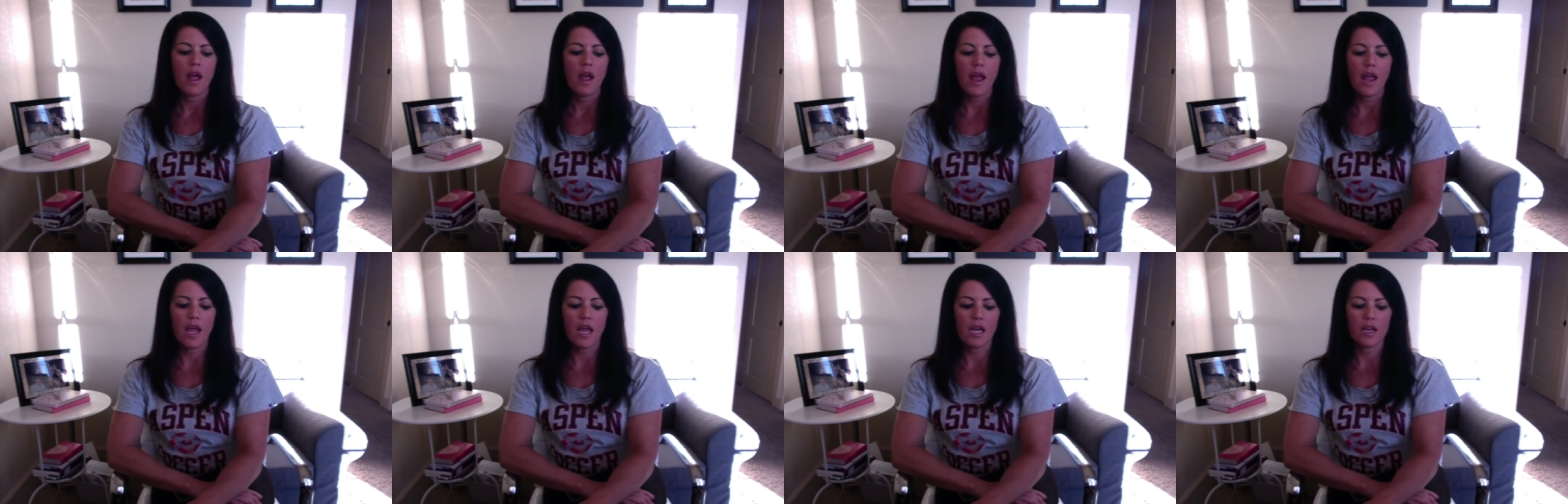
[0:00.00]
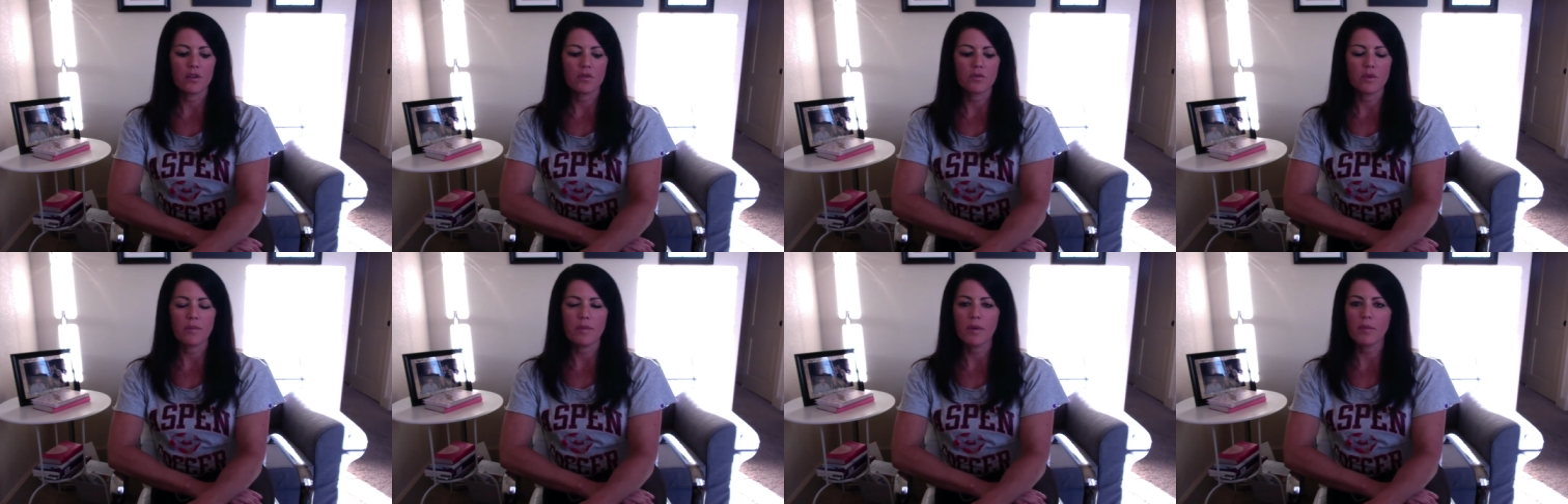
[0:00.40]
And
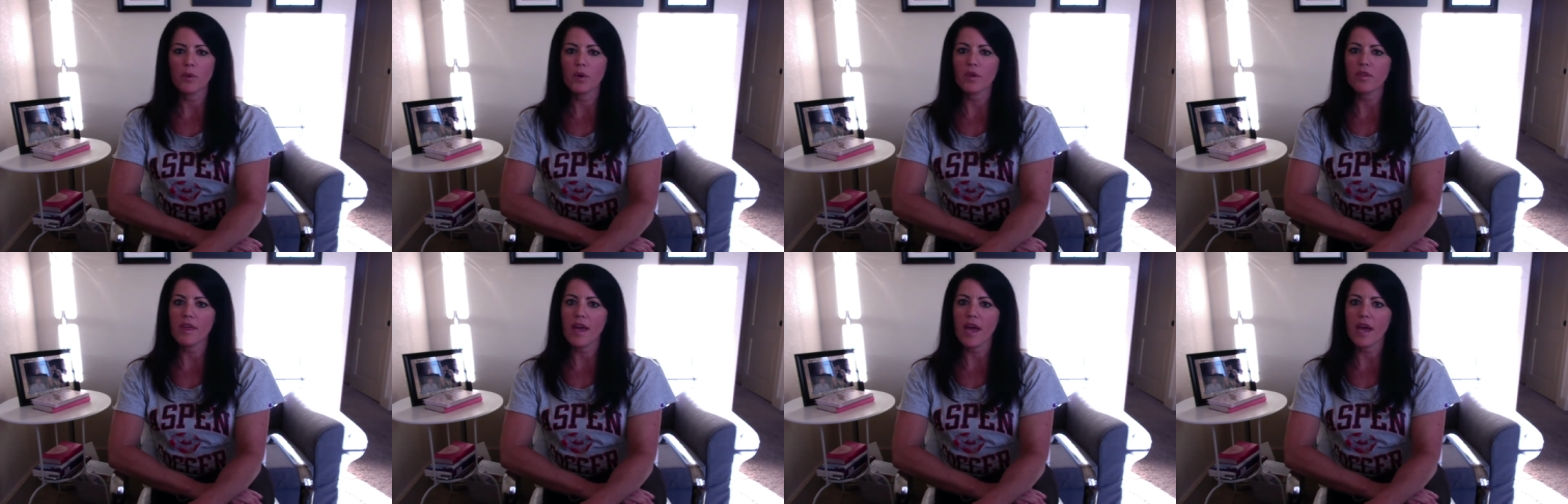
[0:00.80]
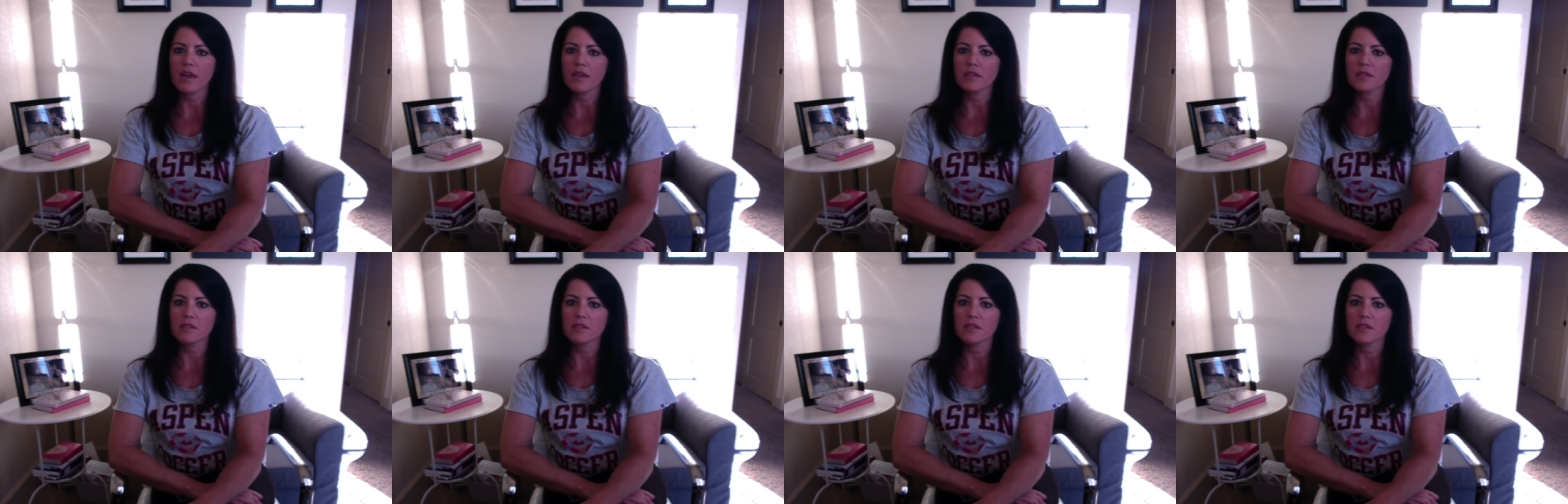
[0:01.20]
remember
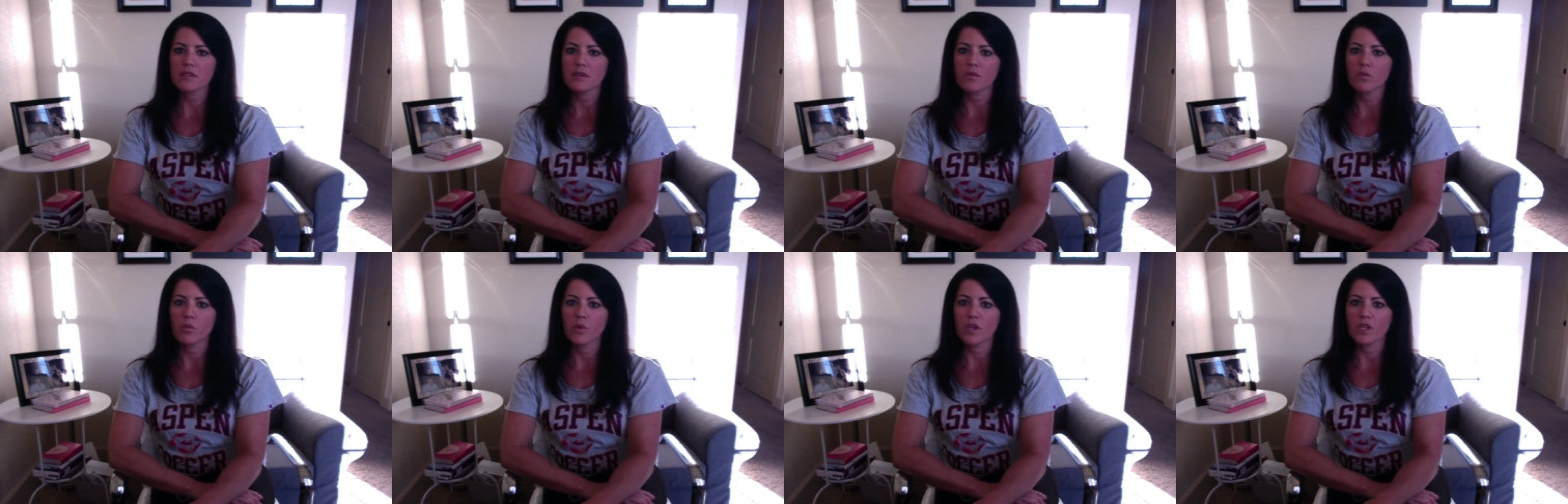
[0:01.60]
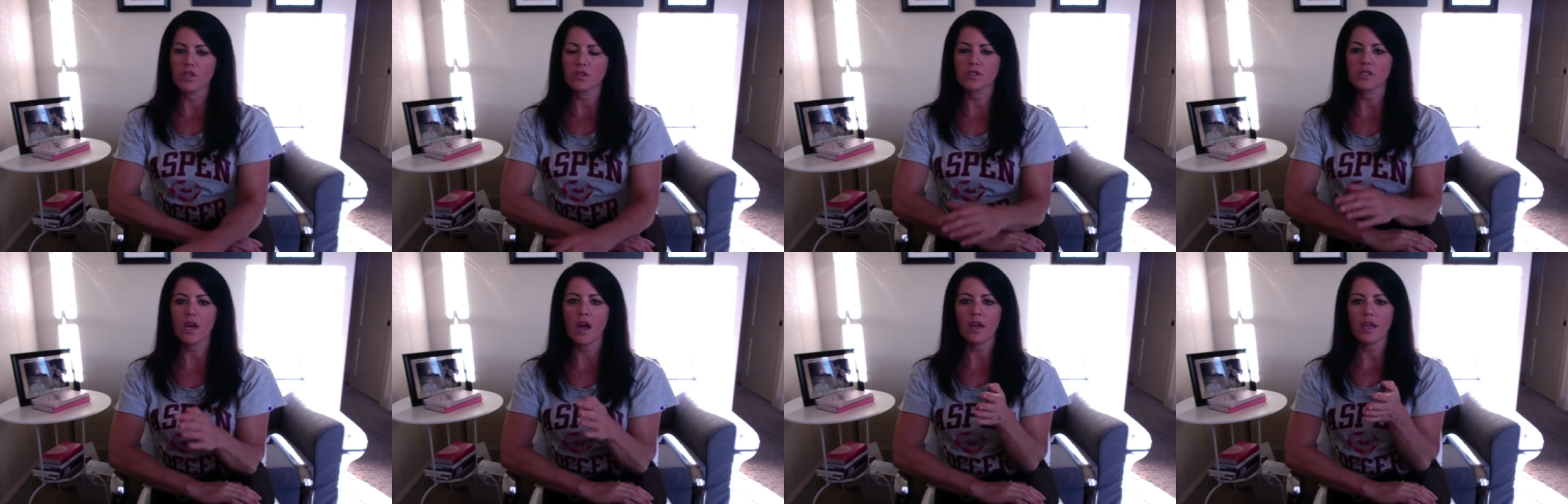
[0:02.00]
that when you're
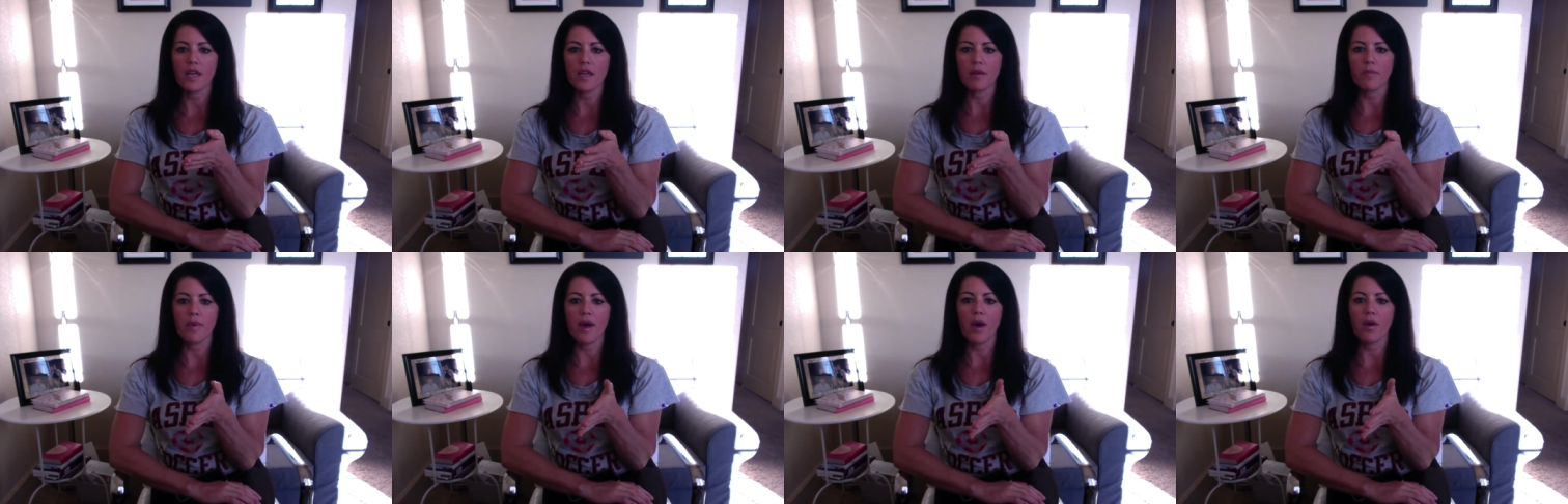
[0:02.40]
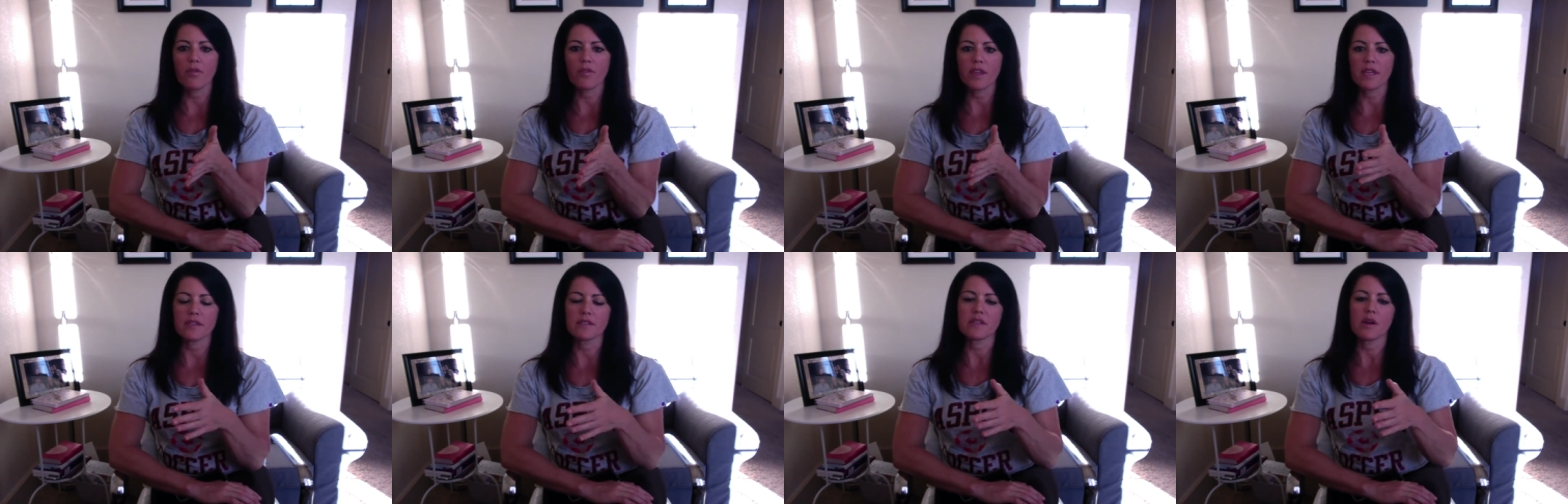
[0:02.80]
talking about
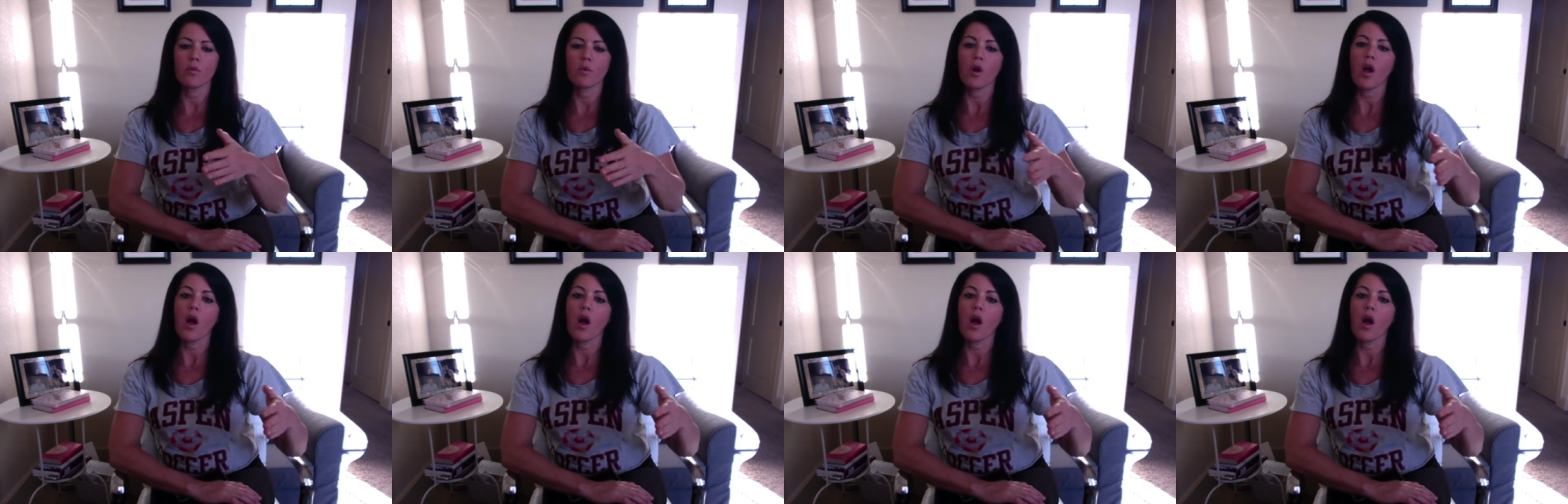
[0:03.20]
things that were